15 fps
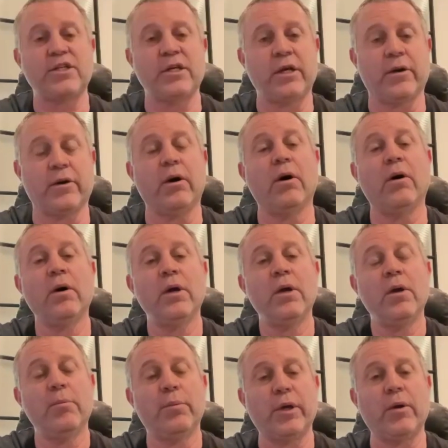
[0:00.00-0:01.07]
hero,
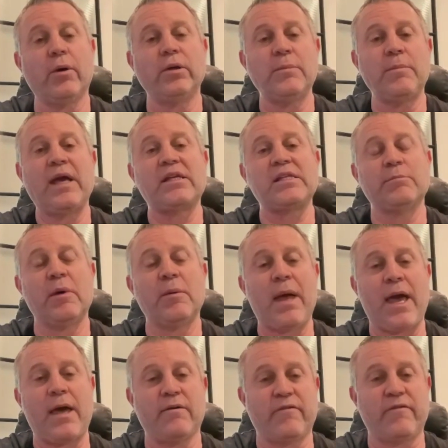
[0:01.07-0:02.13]
but only makes him a
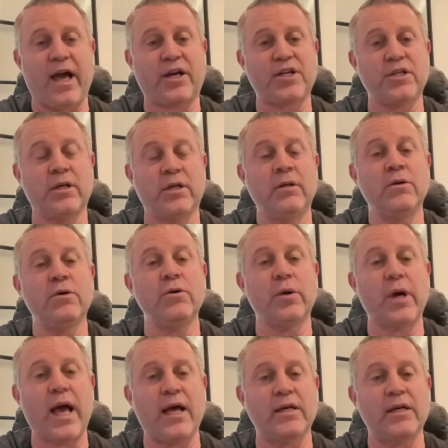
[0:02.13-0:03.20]
man of action who
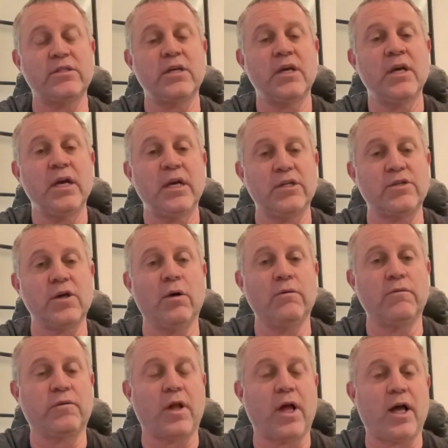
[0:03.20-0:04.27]
has his own
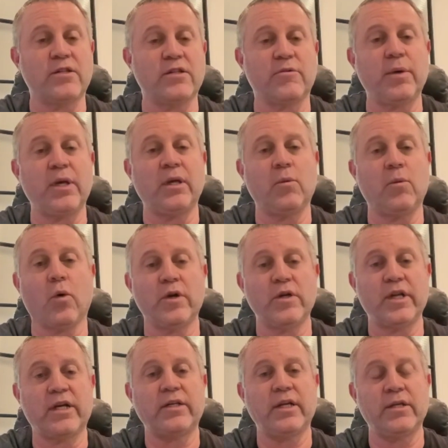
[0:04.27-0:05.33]
flaws of being war
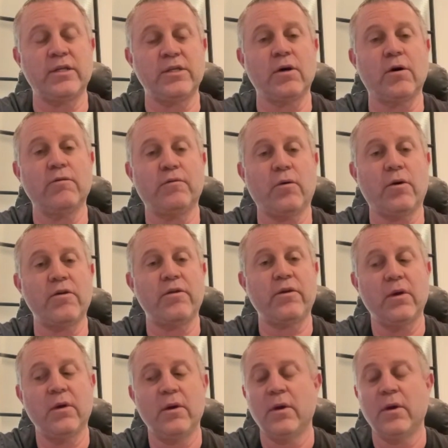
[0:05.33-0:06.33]
addicted and so forth.